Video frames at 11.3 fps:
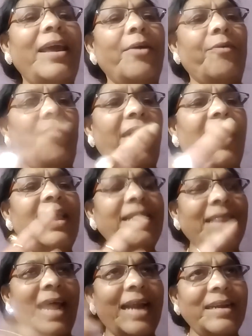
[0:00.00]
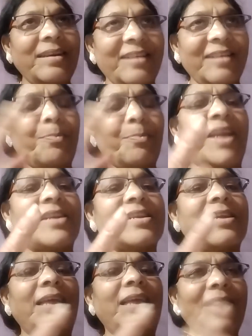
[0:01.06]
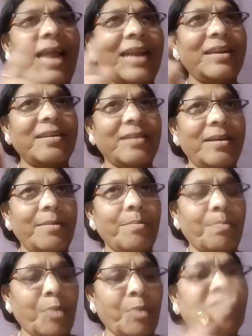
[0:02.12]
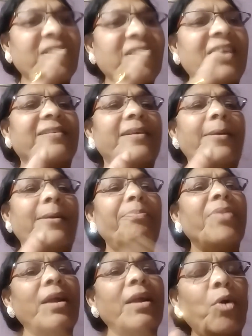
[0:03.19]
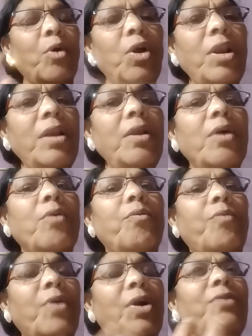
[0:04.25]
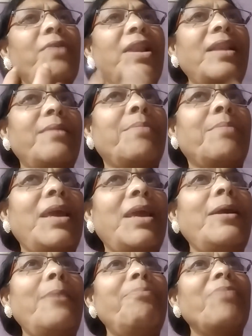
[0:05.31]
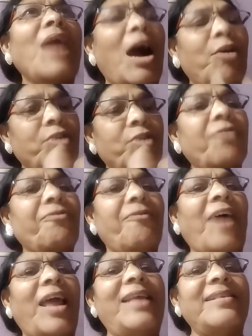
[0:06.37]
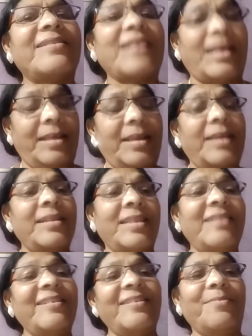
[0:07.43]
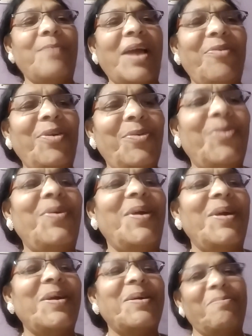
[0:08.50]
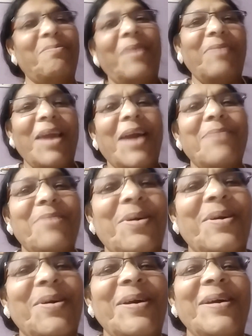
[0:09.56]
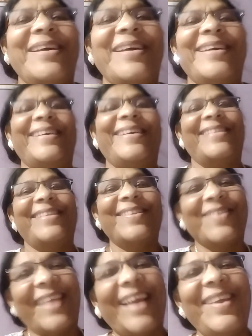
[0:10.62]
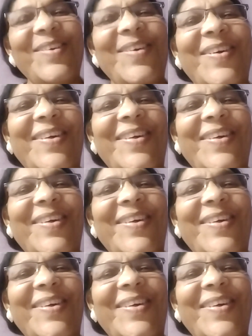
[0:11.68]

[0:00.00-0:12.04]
way, in that respect, in that process, the whole world will be out of violence. This is my view. Maybe I am wrong. Thank you.